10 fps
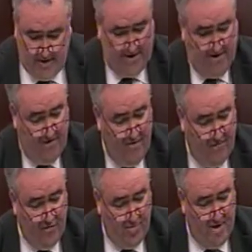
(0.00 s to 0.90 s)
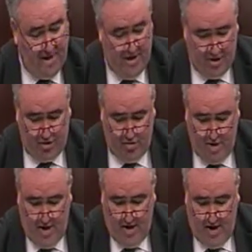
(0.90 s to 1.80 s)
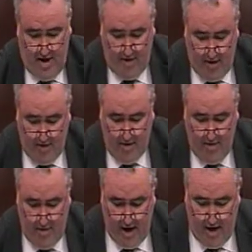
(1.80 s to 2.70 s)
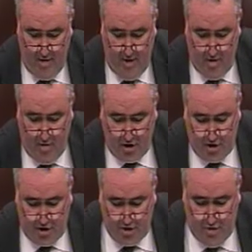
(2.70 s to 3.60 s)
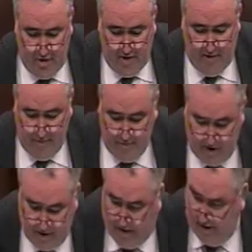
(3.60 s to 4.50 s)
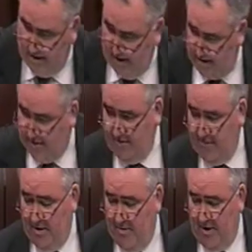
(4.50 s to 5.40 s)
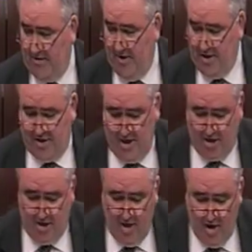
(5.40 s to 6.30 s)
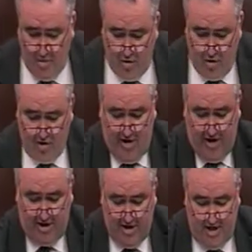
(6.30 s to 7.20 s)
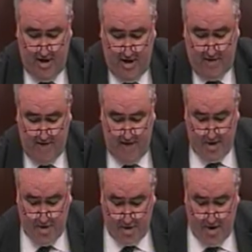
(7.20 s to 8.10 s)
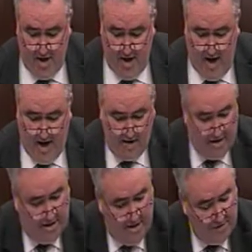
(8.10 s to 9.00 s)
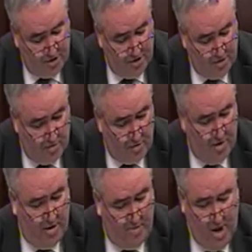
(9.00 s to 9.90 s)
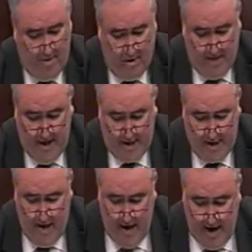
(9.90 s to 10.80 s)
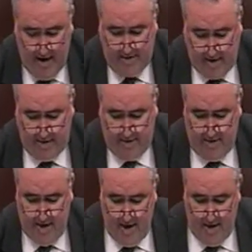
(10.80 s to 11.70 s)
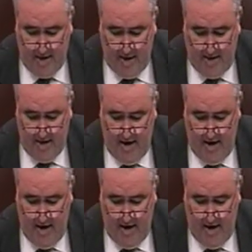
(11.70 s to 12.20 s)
This is a very fundamental issue, and here we are rushing through with this piece of legislation with other legislative measures, and it obviously should require proper debate and assessment, and indeed